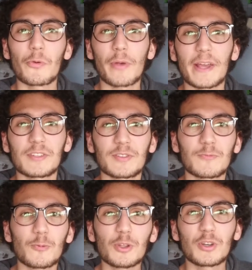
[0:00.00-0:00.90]
Perez
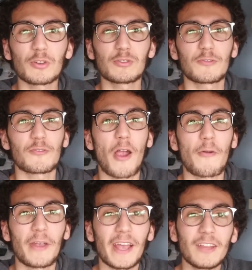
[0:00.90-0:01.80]
would go to
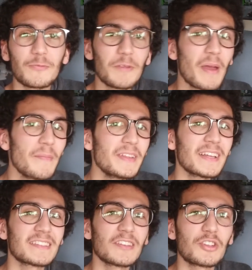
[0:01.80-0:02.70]
Ferrari. And remember that
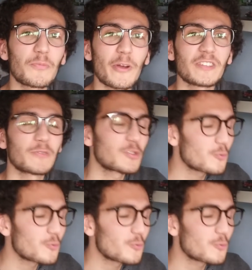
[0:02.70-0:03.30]
Sergio Perez was